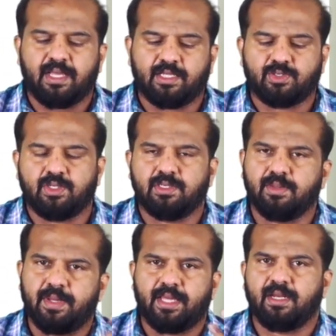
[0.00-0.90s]
actually the
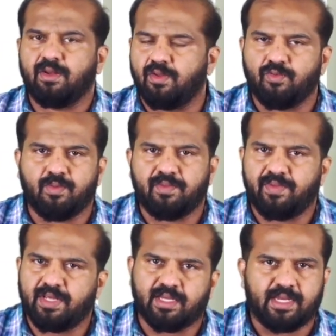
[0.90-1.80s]
parent or woman
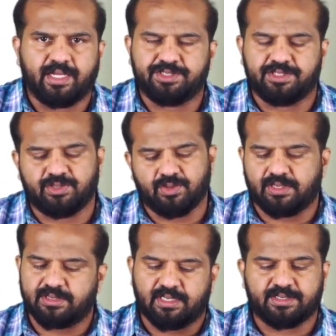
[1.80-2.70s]
will get anxious, so it
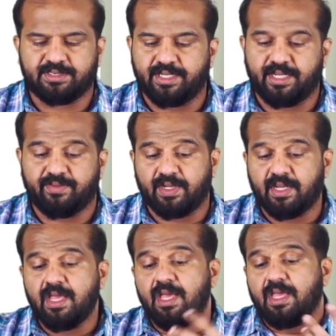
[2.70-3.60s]
is tension headache. But
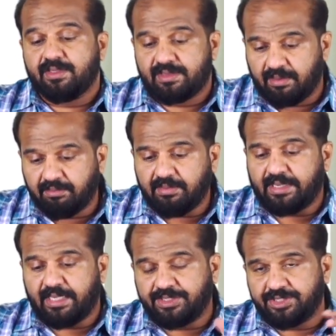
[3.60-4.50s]
some
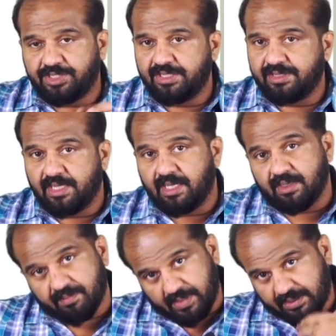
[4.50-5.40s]
tension is
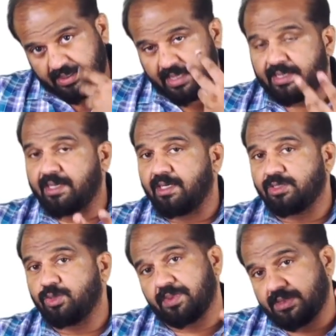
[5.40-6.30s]
there, but that can
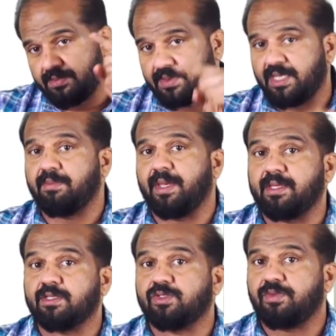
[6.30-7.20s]
also precipitate
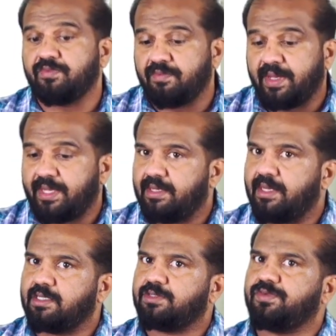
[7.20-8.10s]
migraine. So if
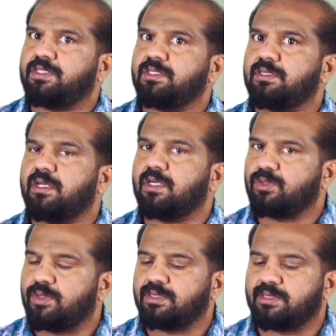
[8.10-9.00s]
migrainous features are
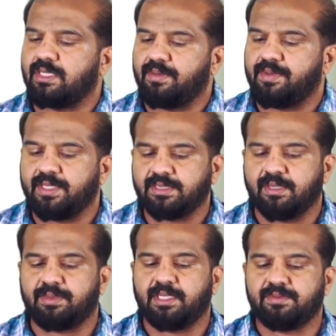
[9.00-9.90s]
also described here,
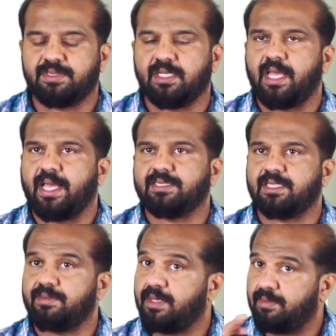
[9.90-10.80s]
sometimes the
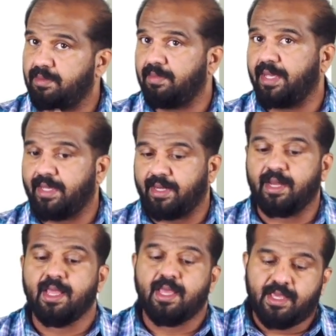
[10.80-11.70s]
answer may be migraine.
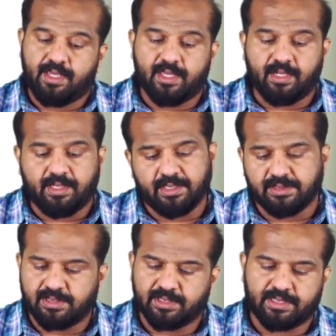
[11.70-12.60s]
Here it
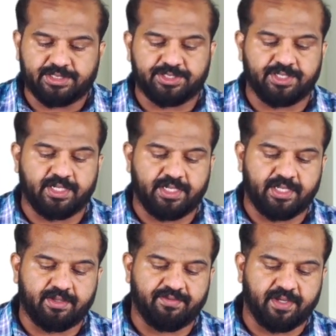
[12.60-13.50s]
is tension
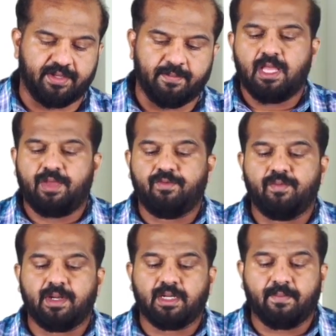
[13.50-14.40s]
headache. Fine. A
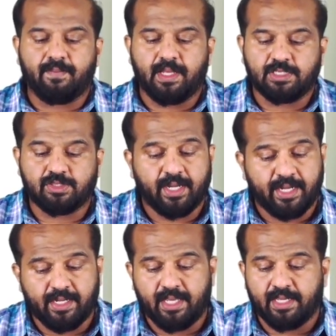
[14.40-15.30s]
woman complains of
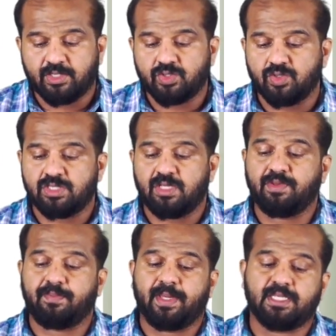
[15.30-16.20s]
headache associated
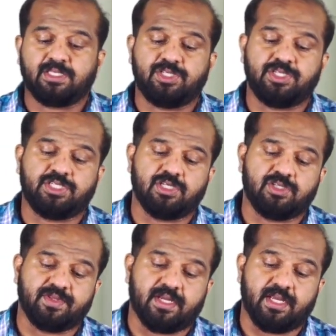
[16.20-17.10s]
with paresthesias
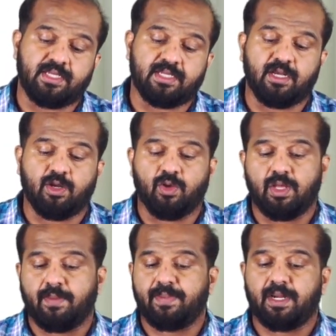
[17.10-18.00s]
of the right and
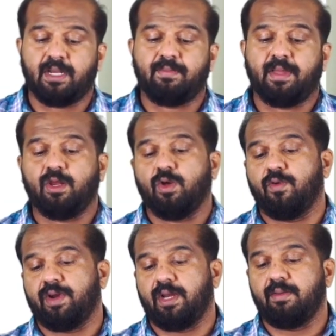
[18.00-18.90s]
upper limb and
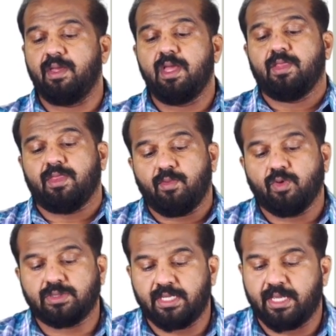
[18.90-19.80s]
lower limb. The
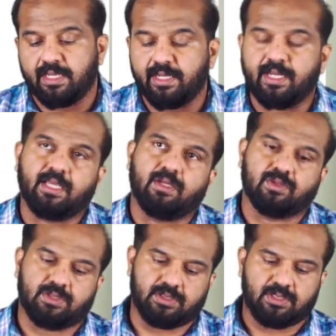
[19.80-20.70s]
most likely
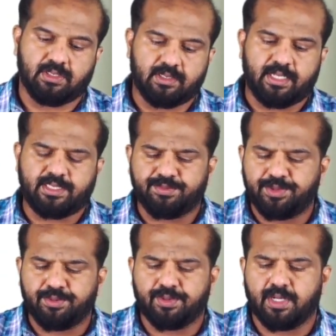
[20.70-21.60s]
diagnosis.
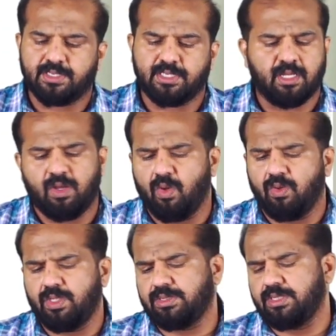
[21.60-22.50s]
Trigeminal neuralgia.
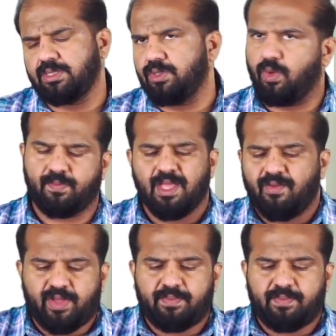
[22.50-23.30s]
Oh, is it? No. Why